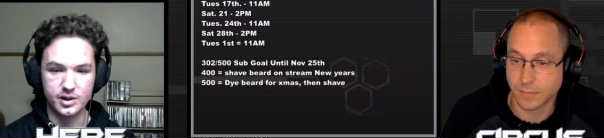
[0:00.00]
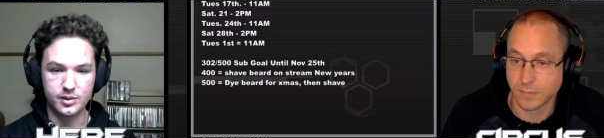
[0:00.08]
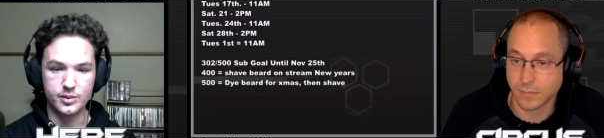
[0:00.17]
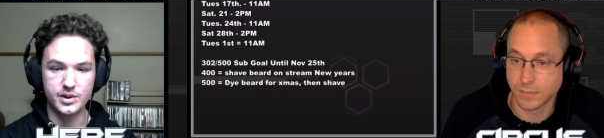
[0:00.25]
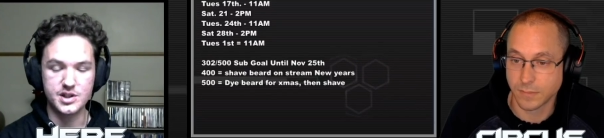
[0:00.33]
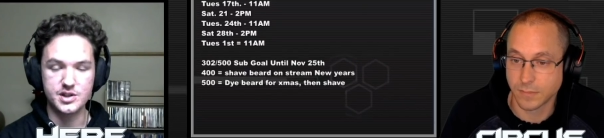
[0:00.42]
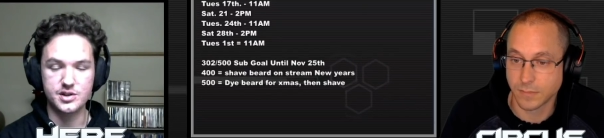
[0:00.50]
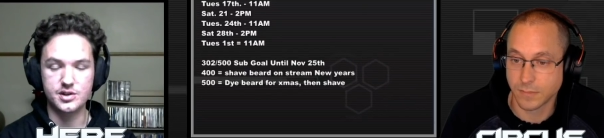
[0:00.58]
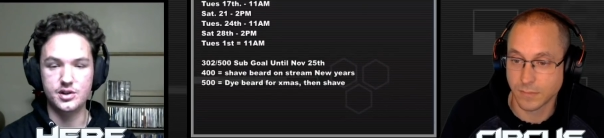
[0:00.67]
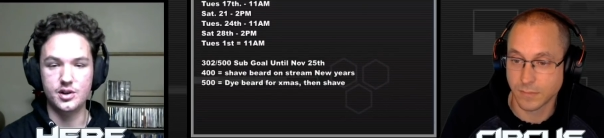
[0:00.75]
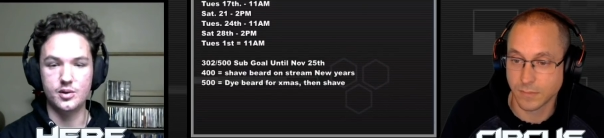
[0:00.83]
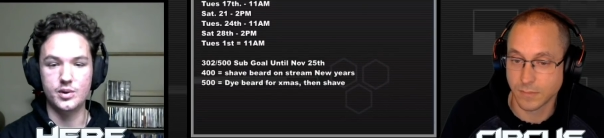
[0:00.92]
Speaker 1: when he's
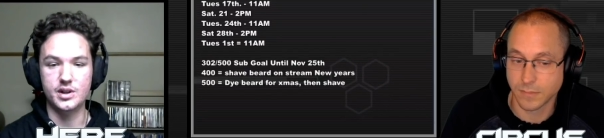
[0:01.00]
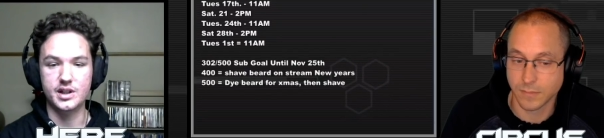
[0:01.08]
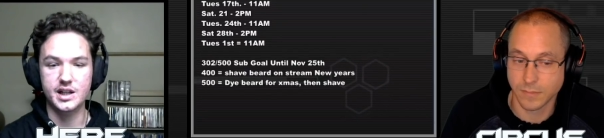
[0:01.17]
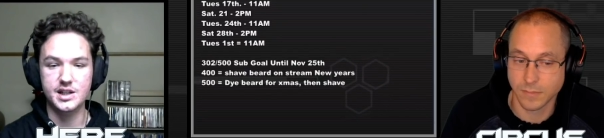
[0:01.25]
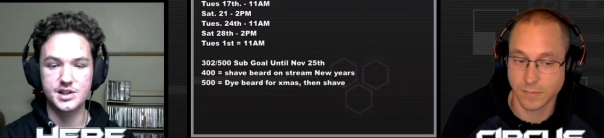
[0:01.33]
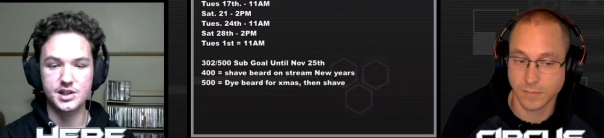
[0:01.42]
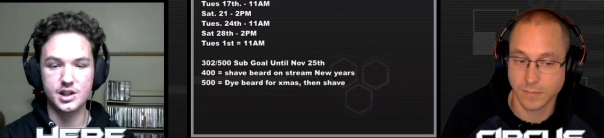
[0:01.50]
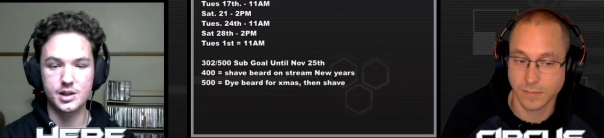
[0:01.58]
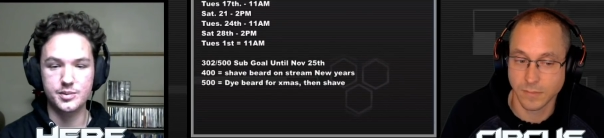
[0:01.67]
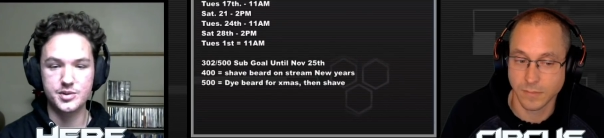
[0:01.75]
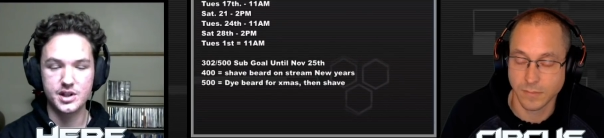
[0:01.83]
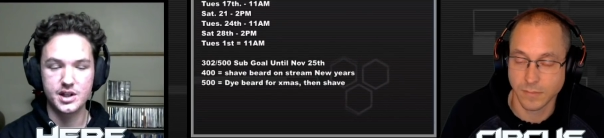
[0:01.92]
done well in KC
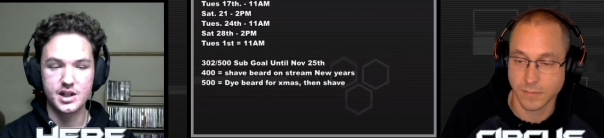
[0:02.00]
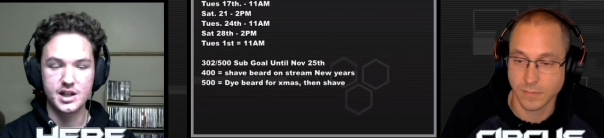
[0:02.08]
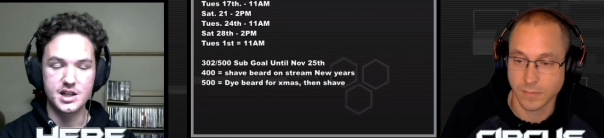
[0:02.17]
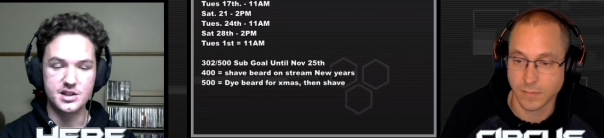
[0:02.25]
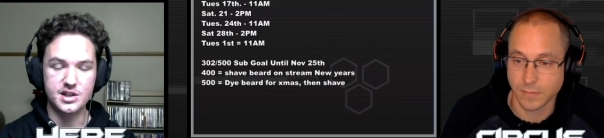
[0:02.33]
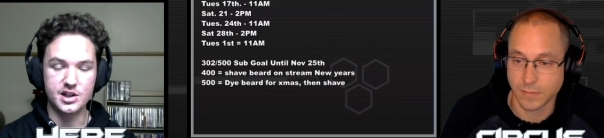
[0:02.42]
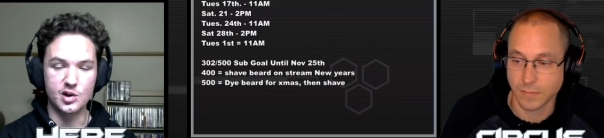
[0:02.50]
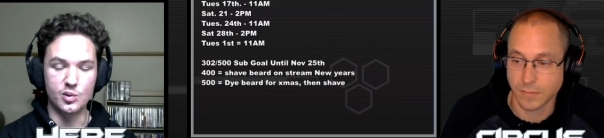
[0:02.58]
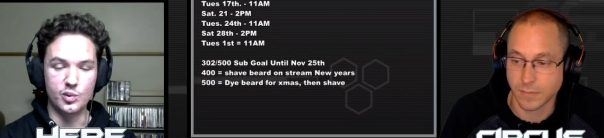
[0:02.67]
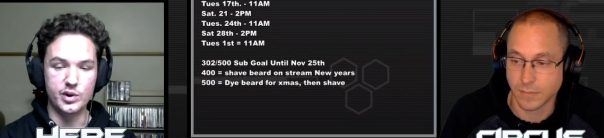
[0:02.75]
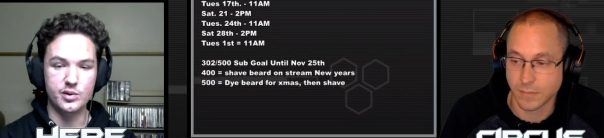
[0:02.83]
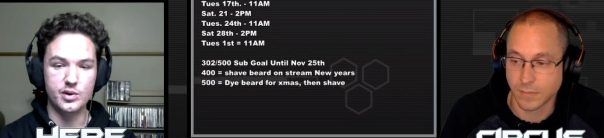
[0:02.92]
Cups, is that your
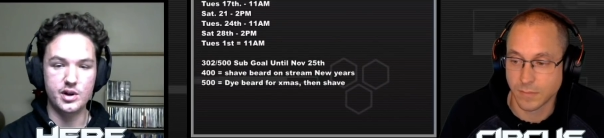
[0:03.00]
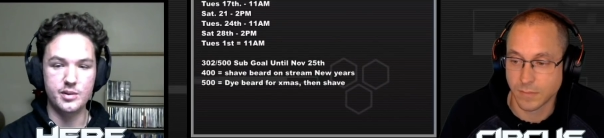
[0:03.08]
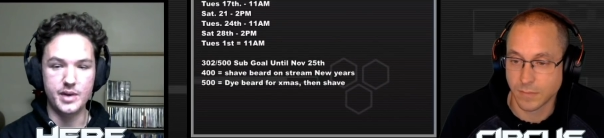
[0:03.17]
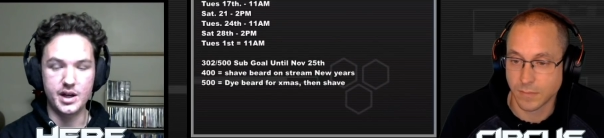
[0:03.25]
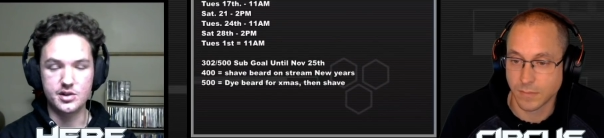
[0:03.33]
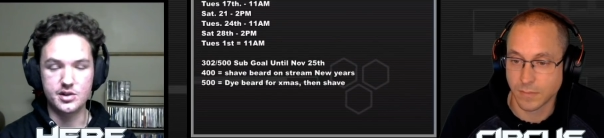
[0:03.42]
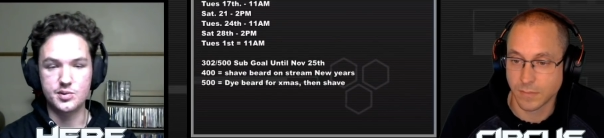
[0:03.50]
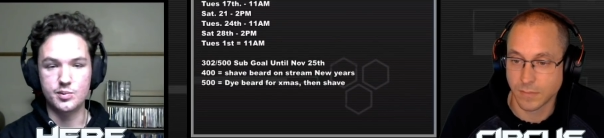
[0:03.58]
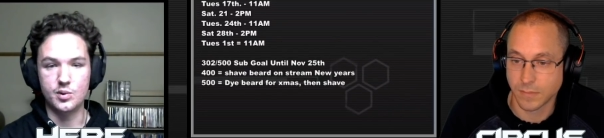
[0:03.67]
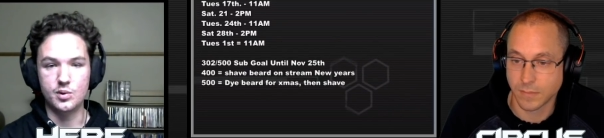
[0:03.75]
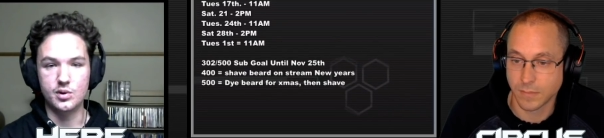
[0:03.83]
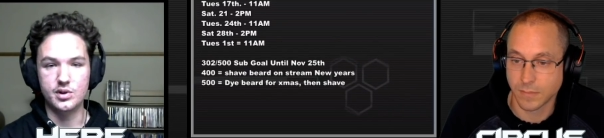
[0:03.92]
win rate matters
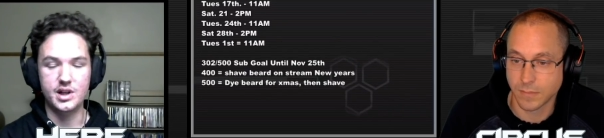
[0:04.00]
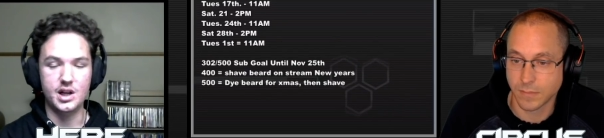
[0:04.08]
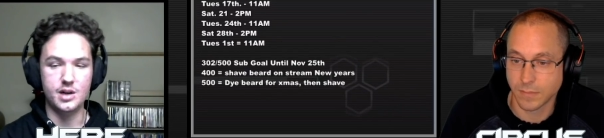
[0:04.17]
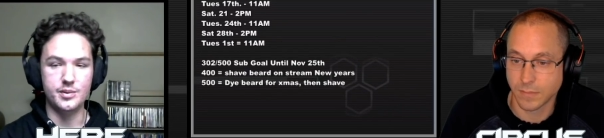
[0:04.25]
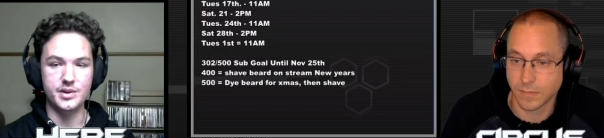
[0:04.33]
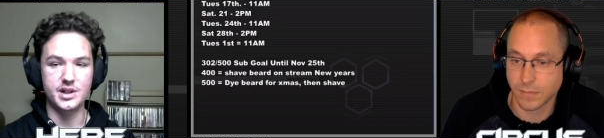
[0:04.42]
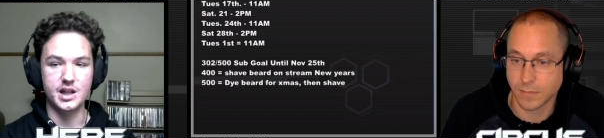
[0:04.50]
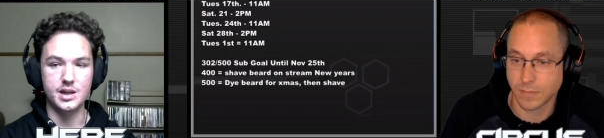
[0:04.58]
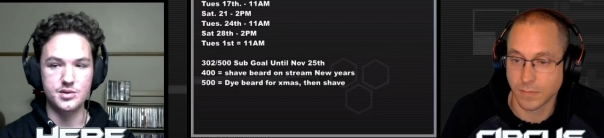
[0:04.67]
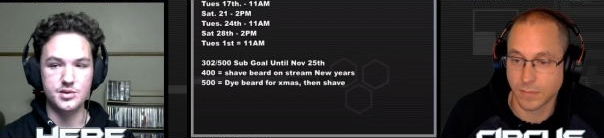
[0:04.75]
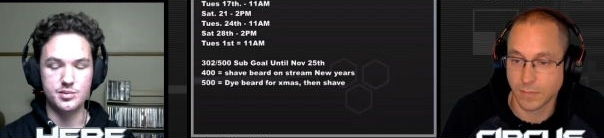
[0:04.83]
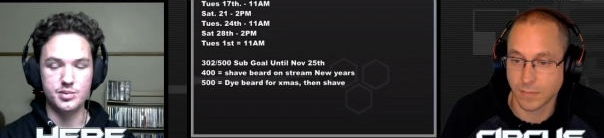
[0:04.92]
more than how many
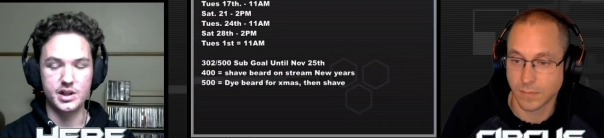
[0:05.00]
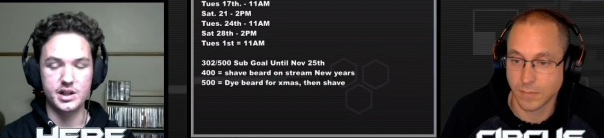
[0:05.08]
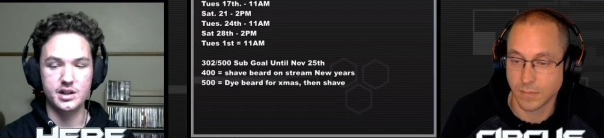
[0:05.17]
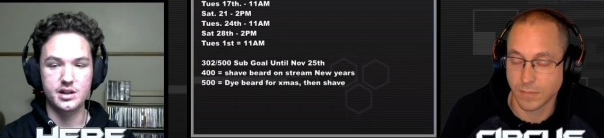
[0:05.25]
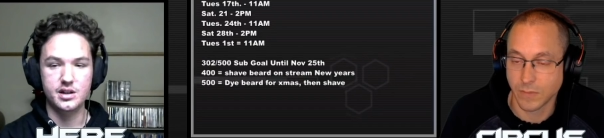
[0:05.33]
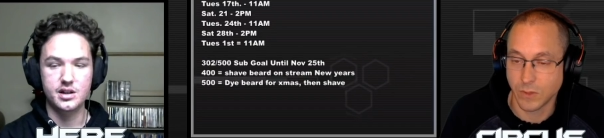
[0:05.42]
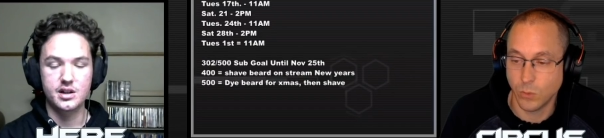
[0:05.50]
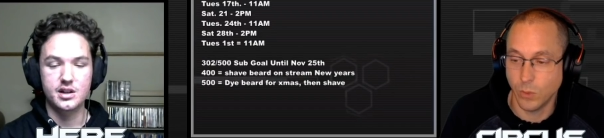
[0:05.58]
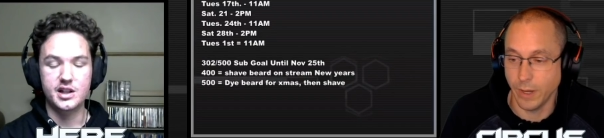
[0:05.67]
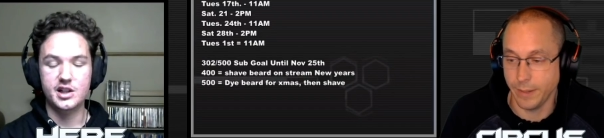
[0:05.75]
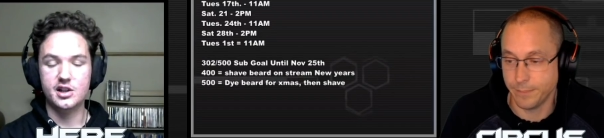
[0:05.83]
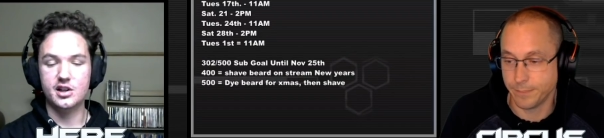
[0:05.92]
games you play.
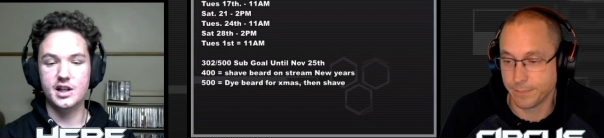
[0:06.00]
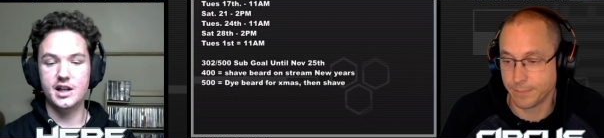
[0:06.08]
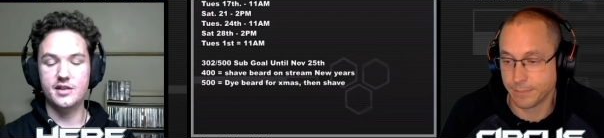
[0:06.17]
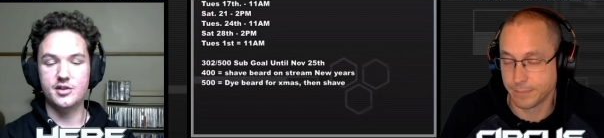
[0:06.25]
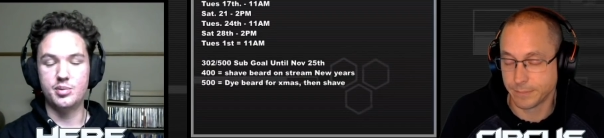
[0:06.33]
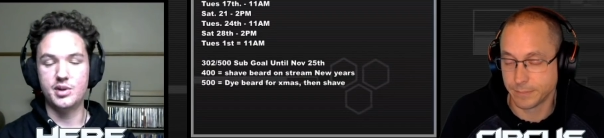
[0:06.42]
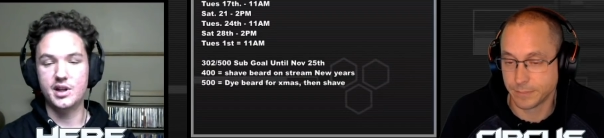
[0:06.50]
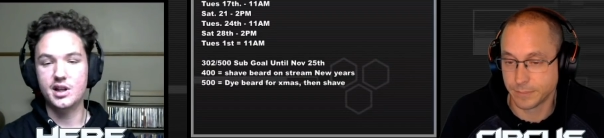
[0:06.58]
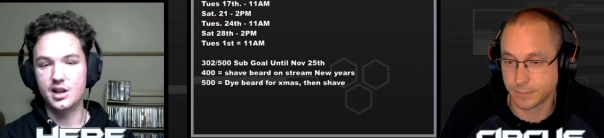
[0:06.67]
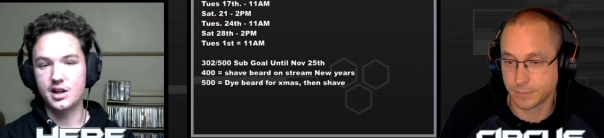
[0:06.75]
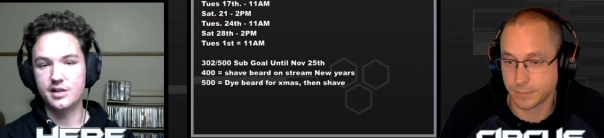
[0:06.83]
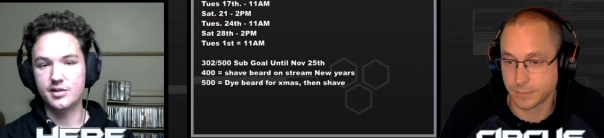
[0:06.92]
Right. Like, you're gonna have to play a
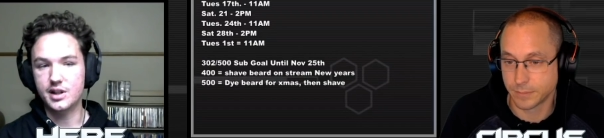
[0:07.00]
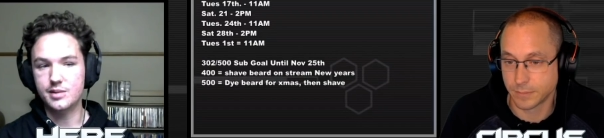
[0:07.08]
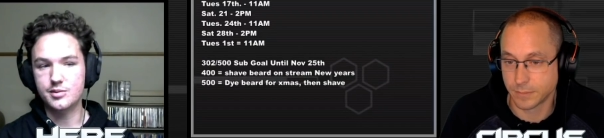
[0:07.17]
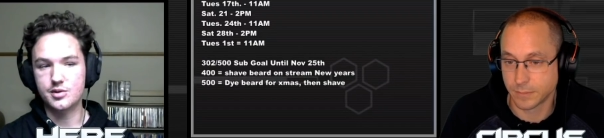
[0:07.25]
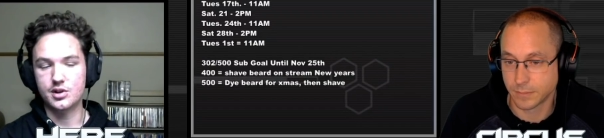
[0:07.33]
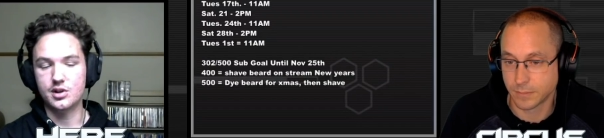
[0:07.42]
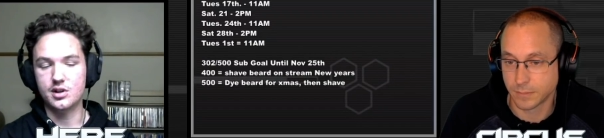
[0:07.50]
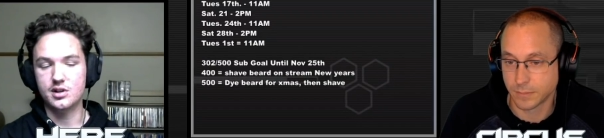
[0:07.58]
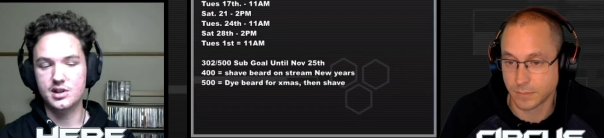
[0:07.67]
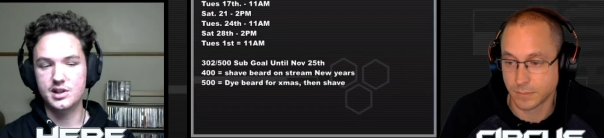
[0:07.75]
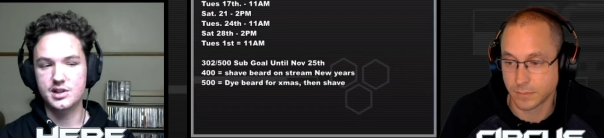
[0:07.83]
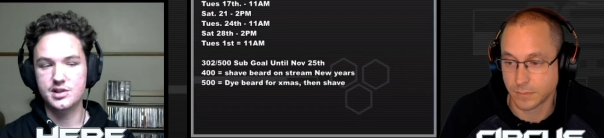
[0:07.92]
lot of games
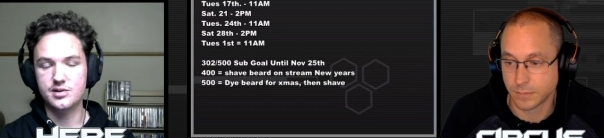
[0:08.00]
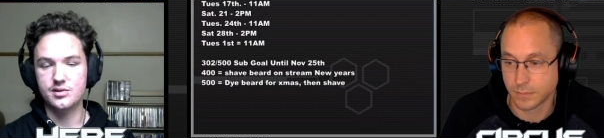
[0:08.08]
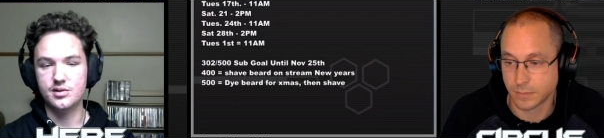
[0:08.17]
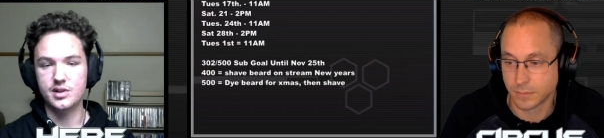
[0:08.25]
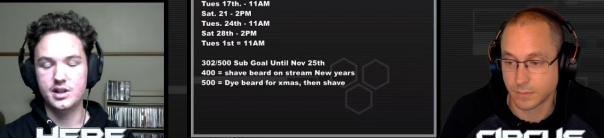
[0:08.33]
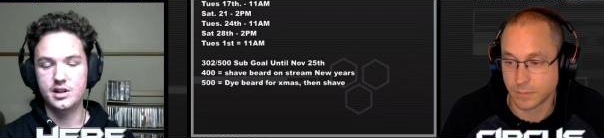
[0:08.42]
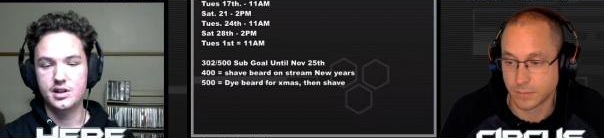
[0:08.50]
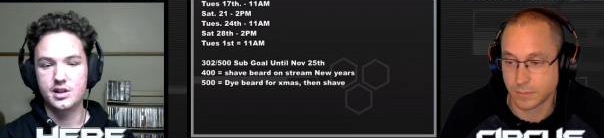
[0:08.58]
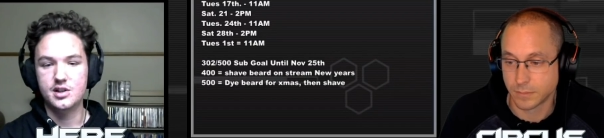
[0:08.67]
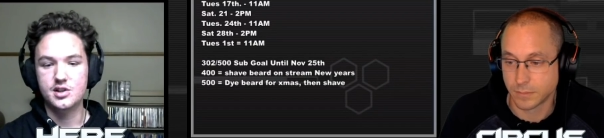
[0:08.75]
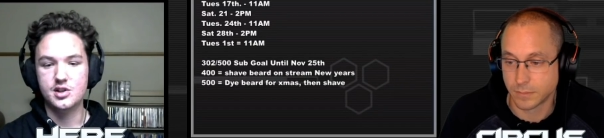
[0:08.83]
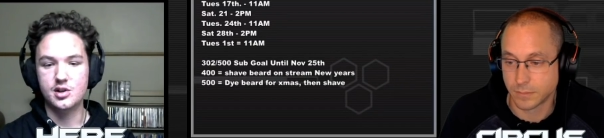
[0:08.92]
regardless, right?
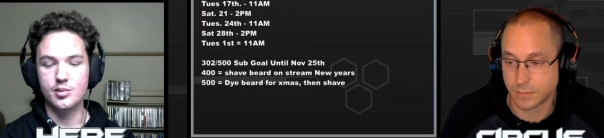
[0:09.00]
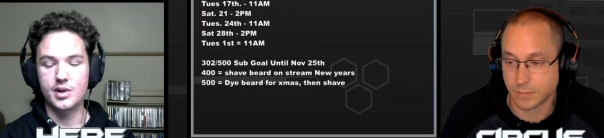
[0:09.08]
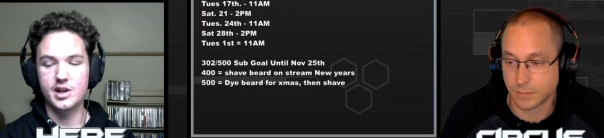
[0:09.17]
So you might